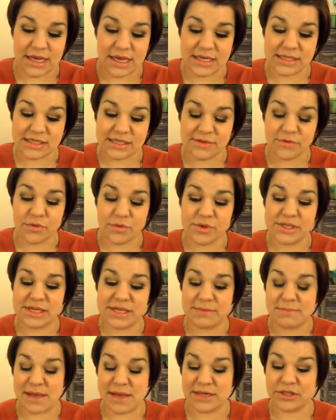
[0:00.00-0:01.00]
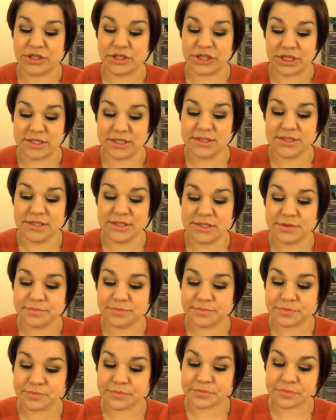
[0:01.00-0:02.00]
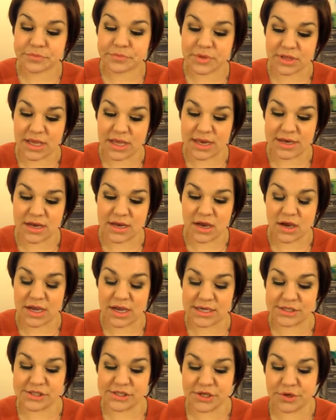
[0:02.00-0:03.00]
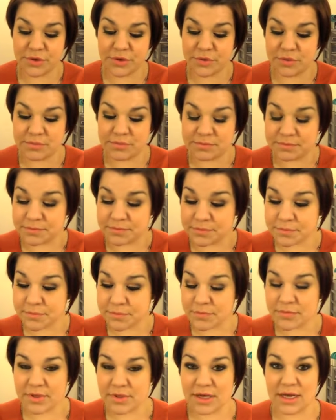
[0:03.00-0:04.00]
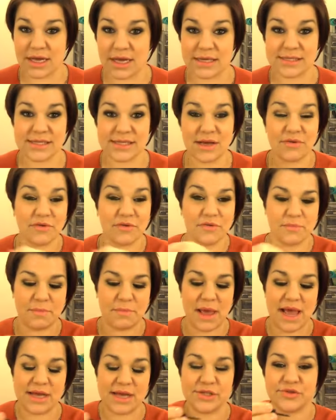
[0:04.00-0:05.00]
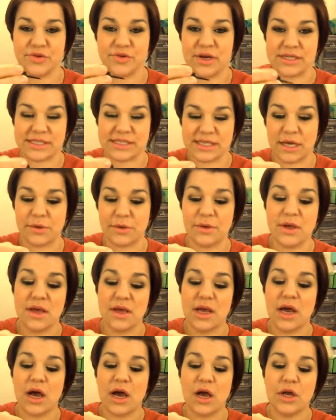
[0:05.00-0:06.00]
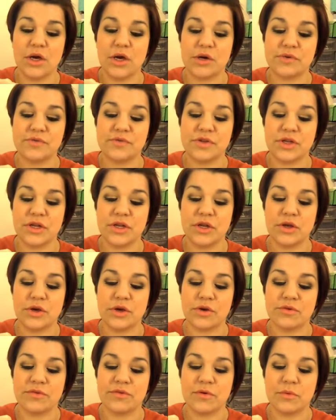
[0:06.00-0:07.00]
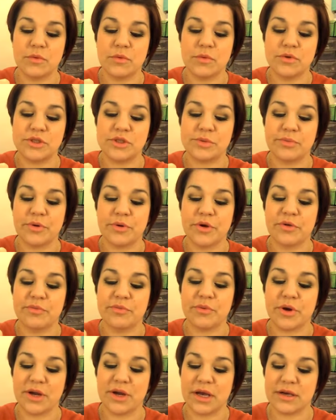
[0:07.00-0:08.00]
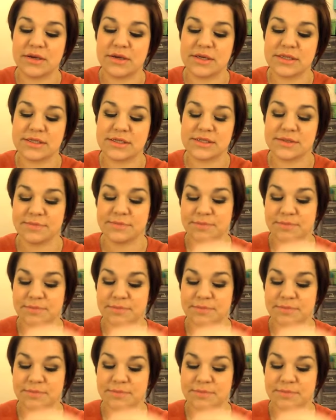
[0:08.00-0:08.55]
as I've already mentioned, then I do suffer from panda eyes, so I often look for waterproof products